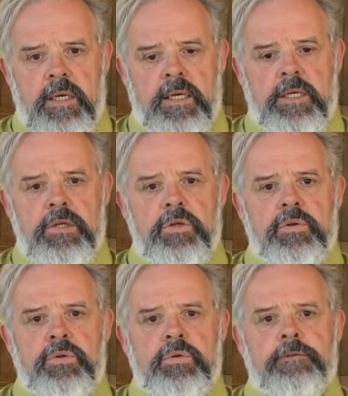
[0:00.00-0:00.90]

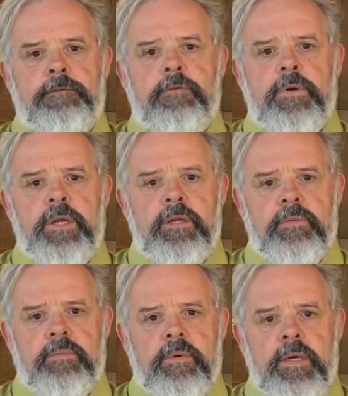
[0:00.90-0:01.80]
into the
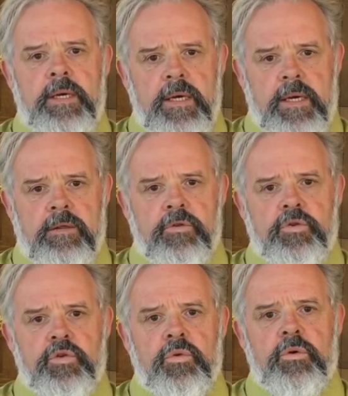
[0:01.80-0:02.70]
freedom and the
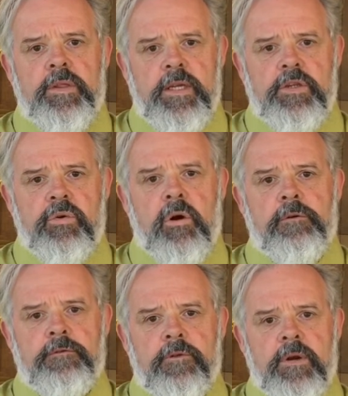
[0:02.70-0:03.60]
joy that you
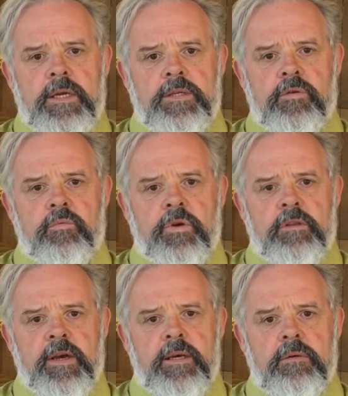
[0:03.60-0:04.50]
offer as you
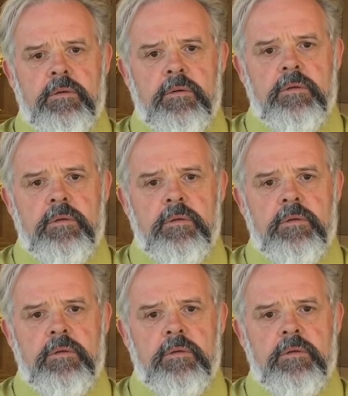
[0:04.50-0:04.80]
breathe out.